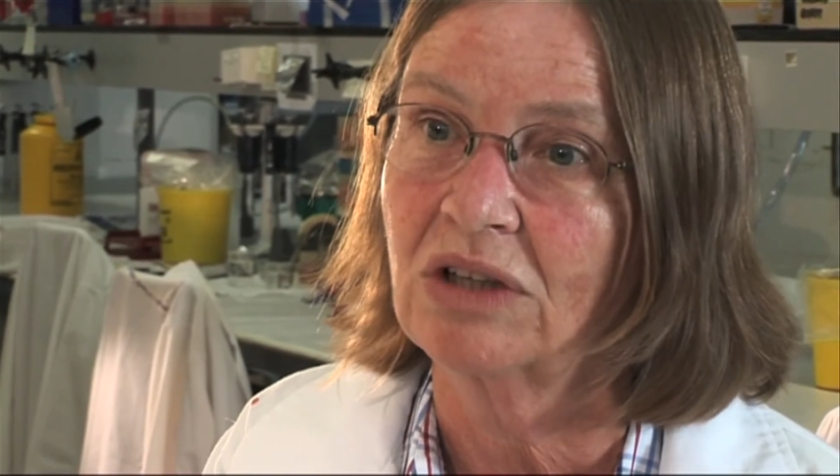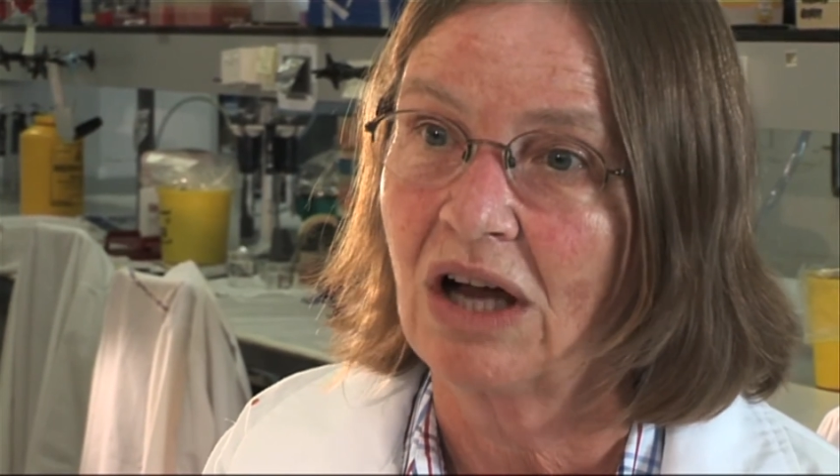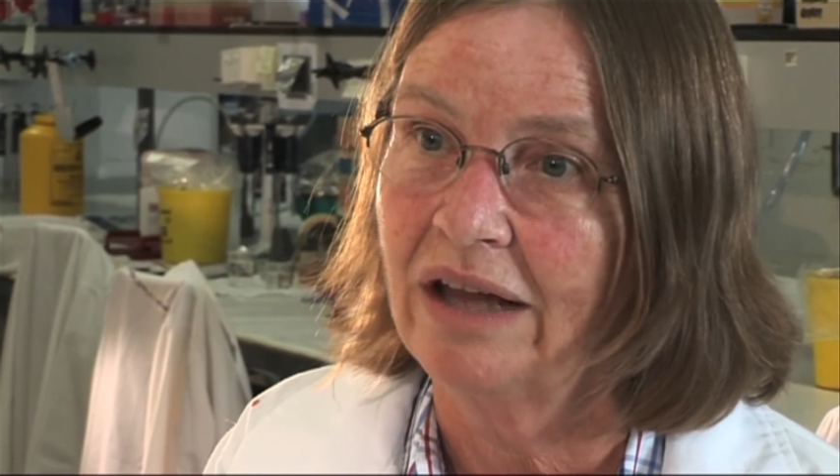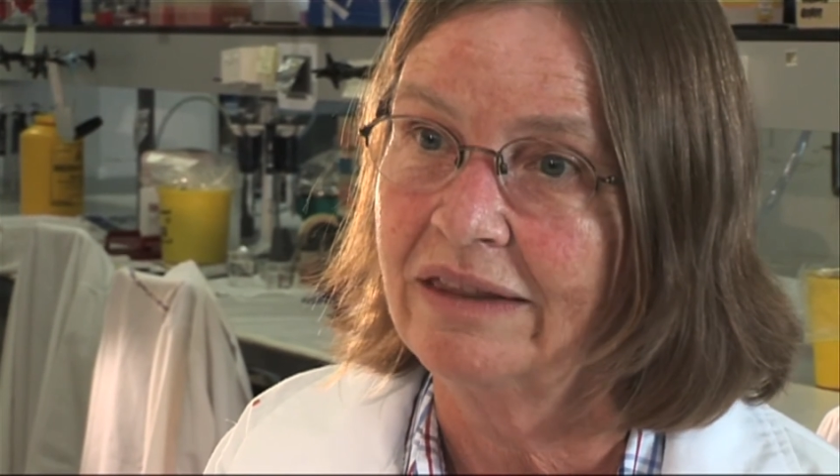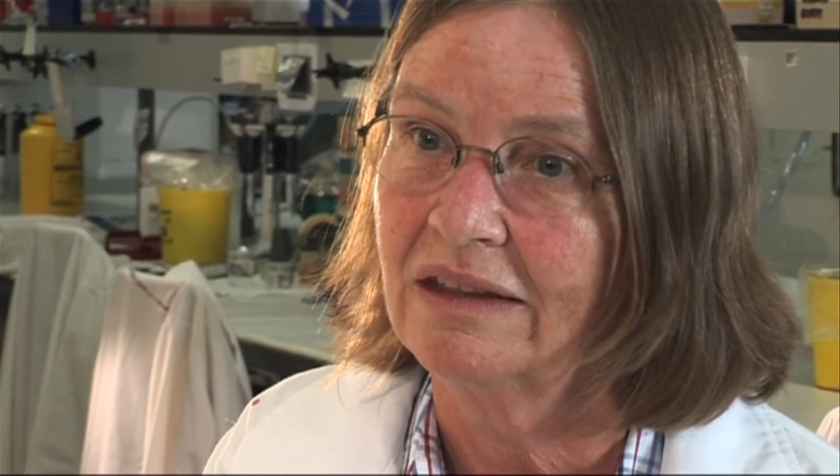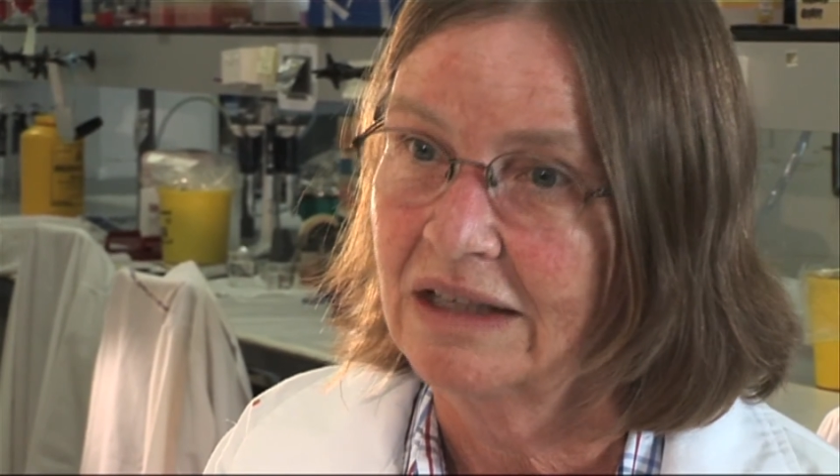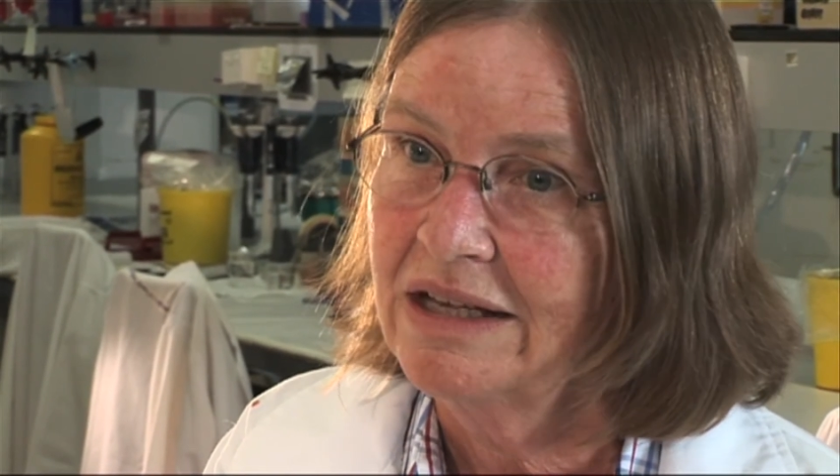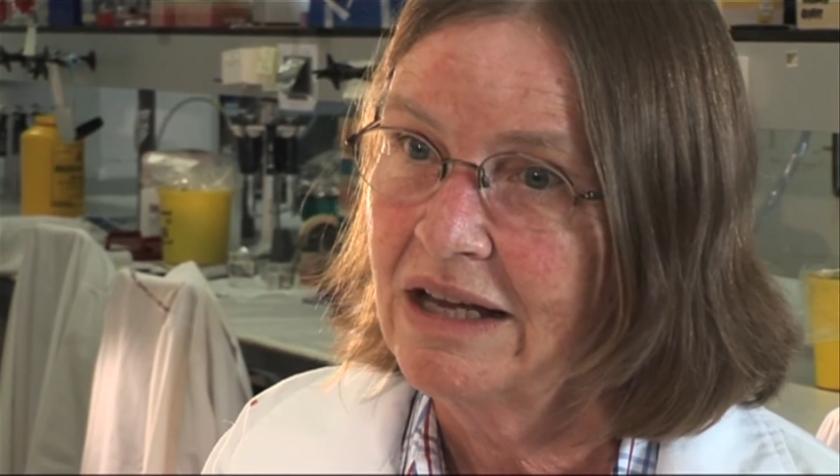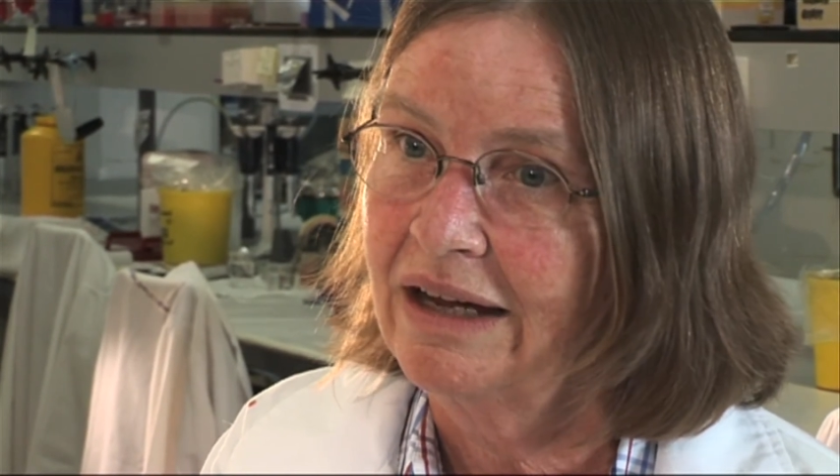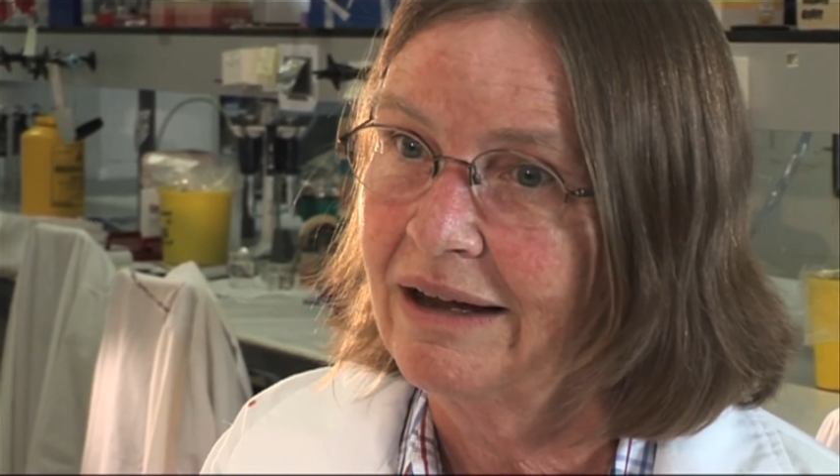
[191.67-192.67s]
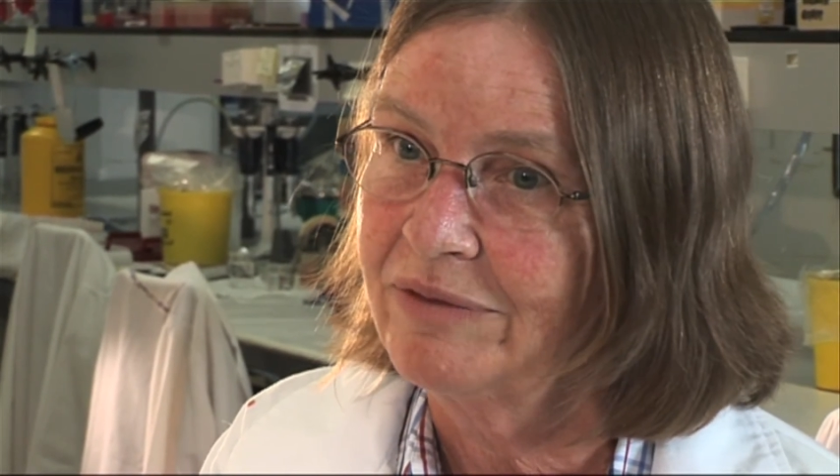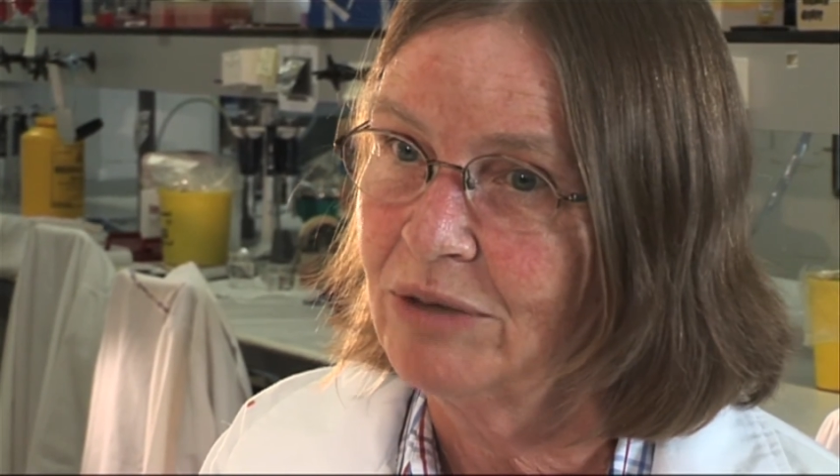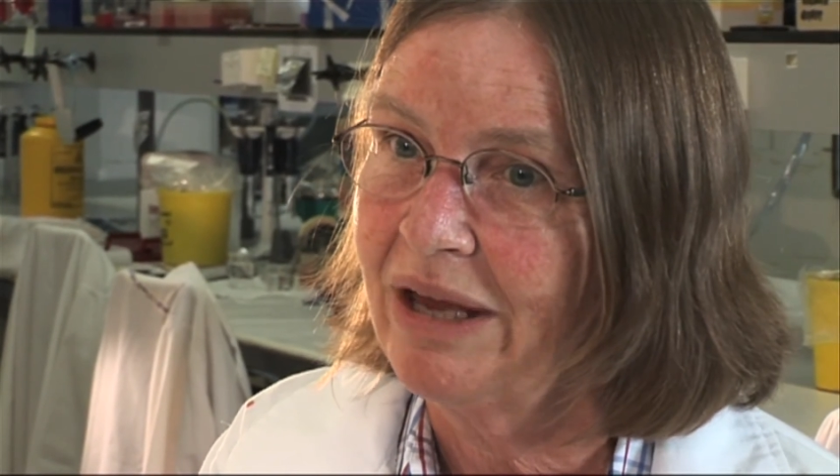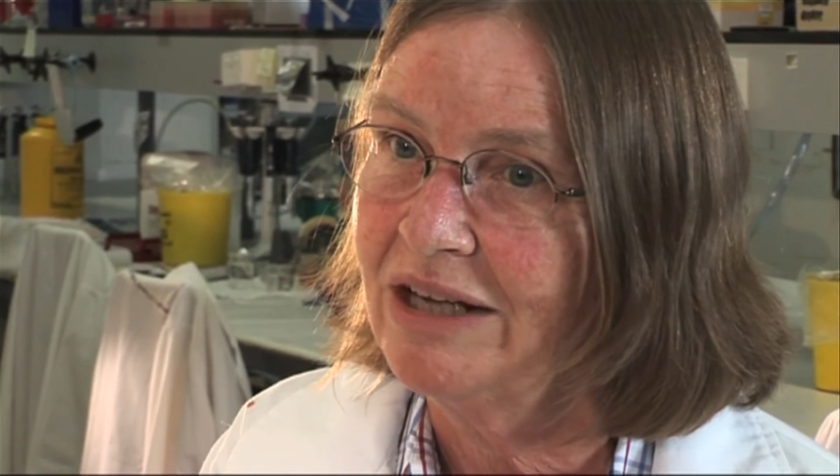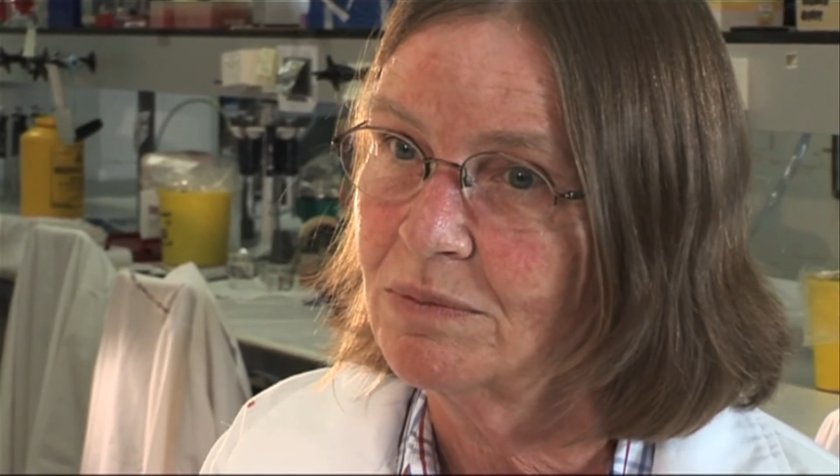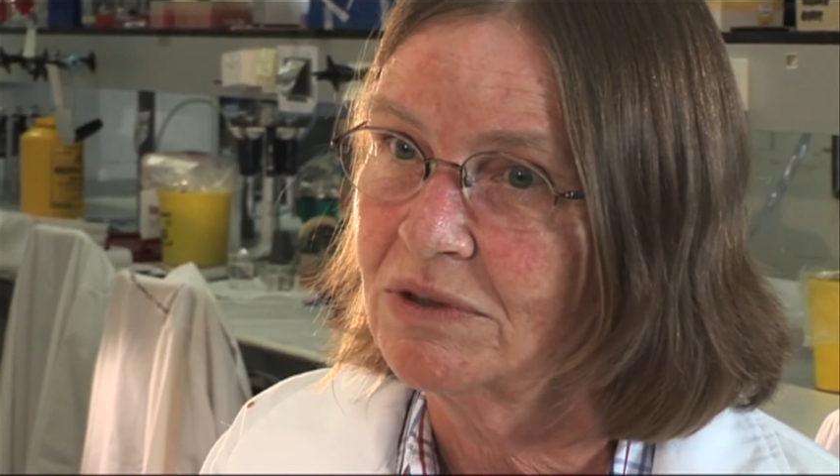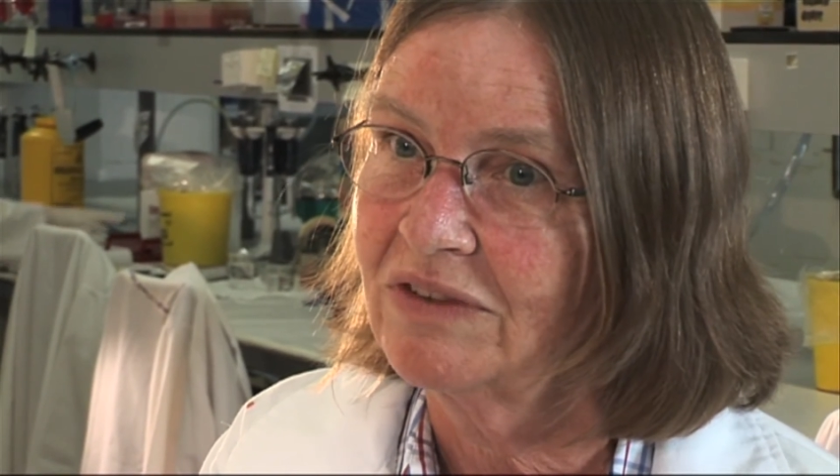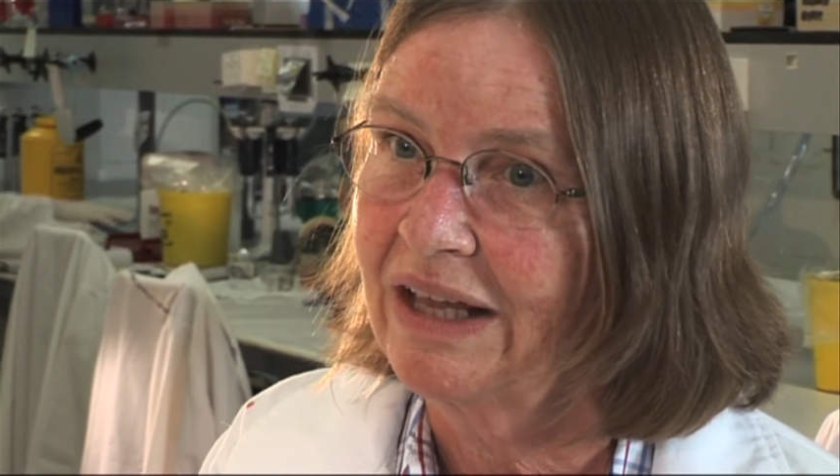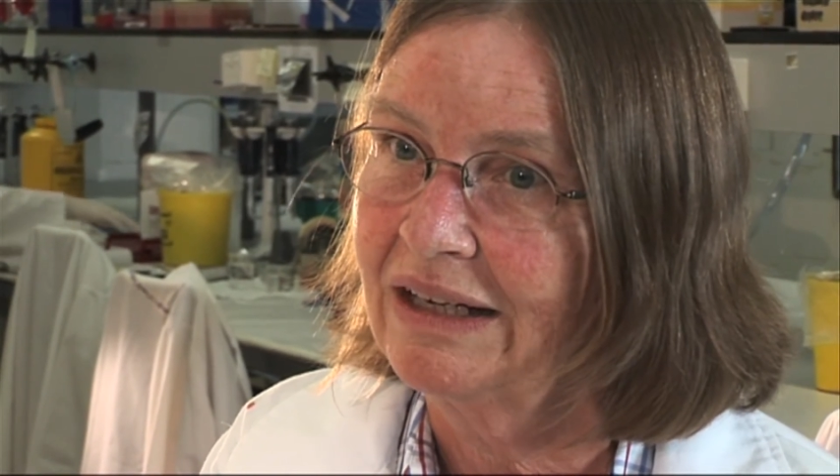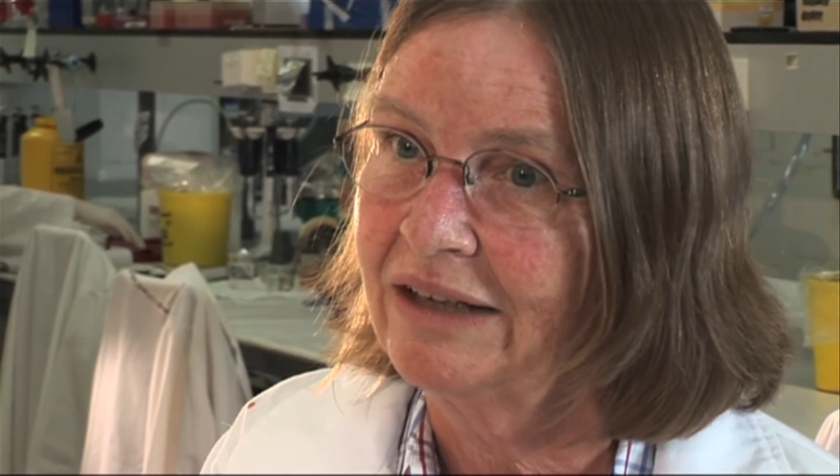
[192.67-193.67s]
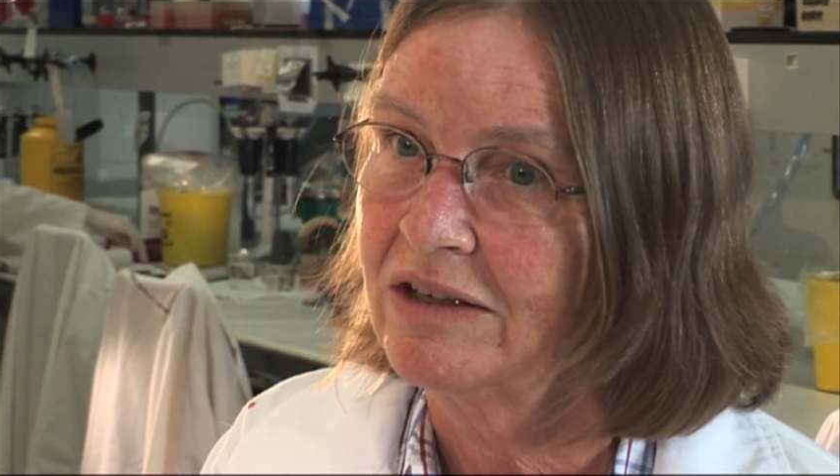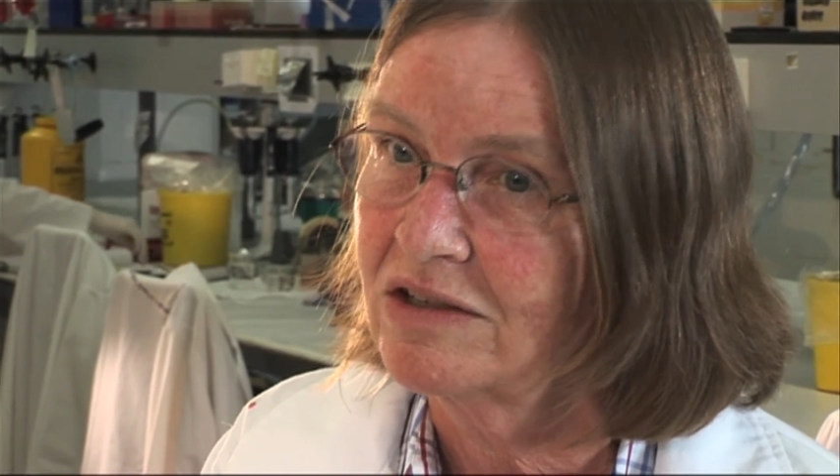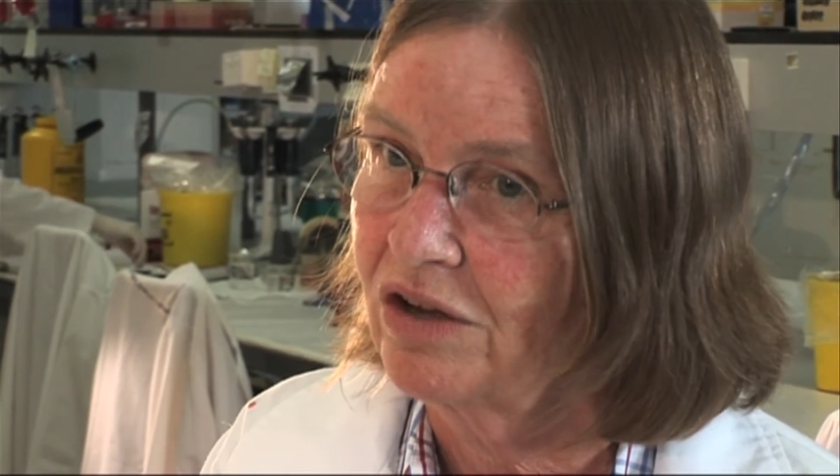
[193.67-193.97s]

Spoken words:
guide the management of that area.